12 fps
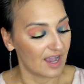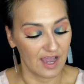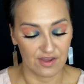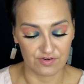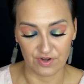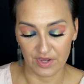
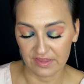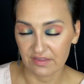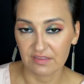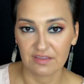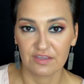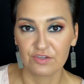I don't know, I
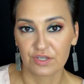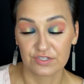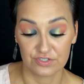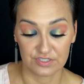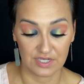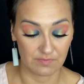think that you
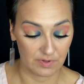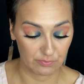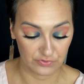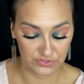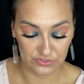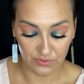could just come
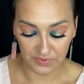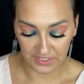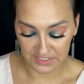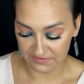up with so many